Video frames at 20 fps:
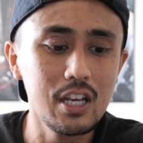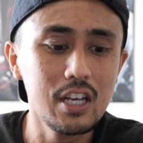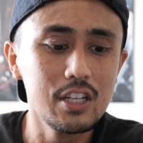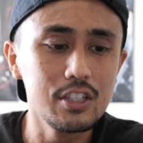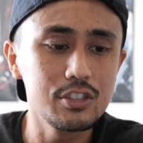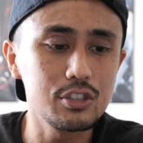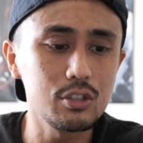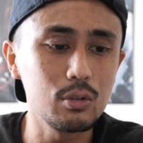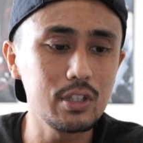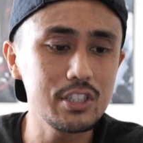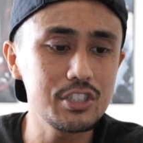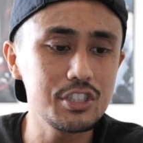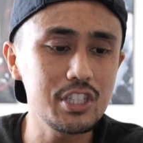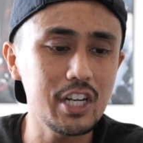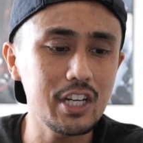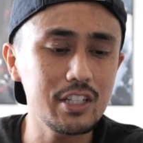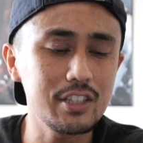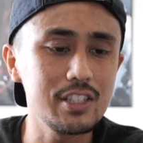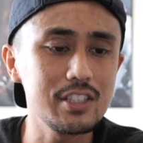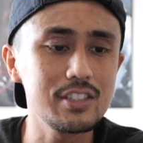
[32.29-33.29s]
So let's
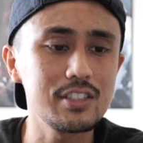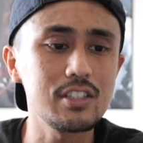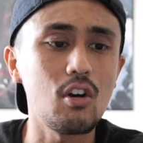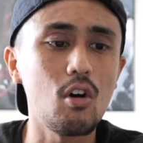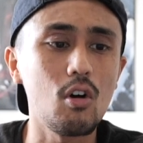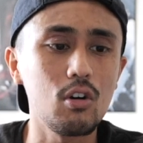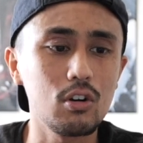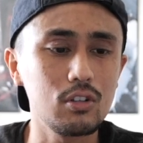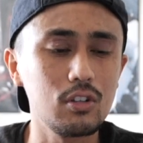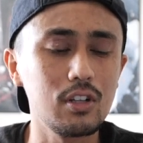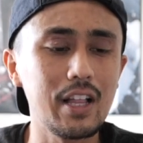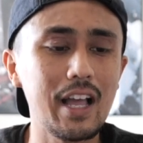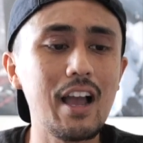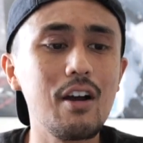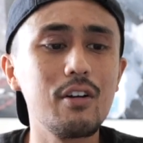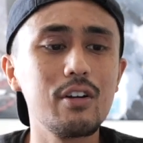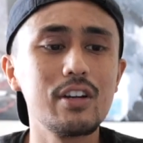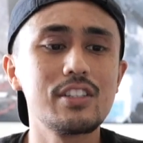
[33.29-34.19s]
check this article out.